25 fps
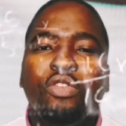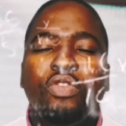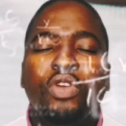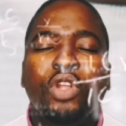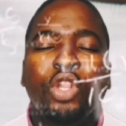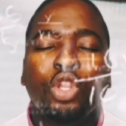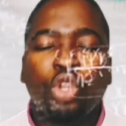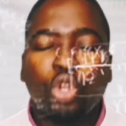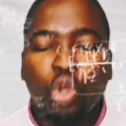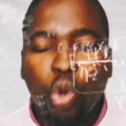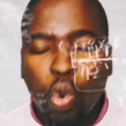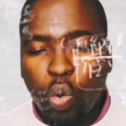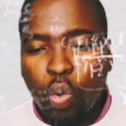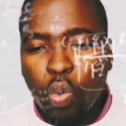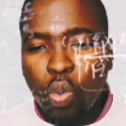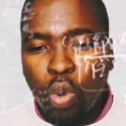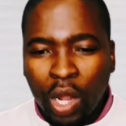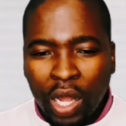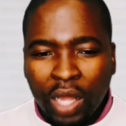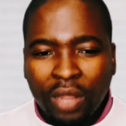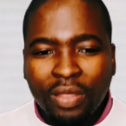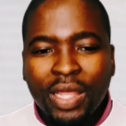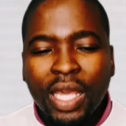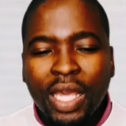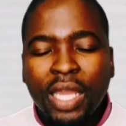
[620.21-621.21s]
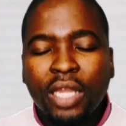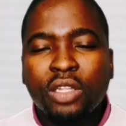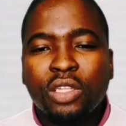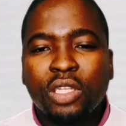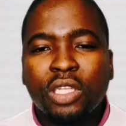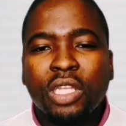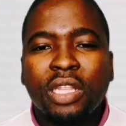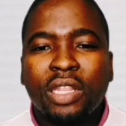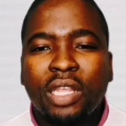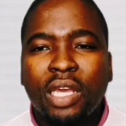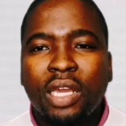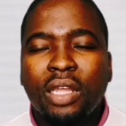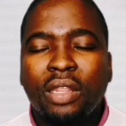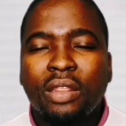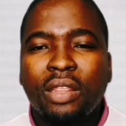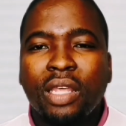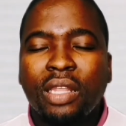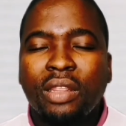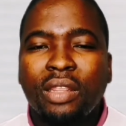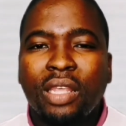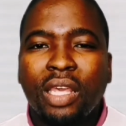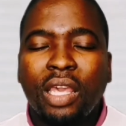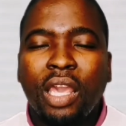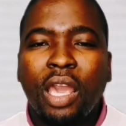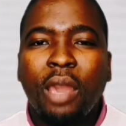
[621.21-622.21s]
even though
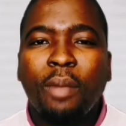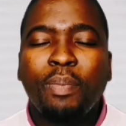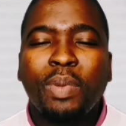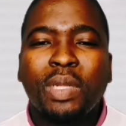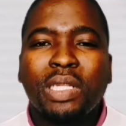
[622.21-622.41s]
the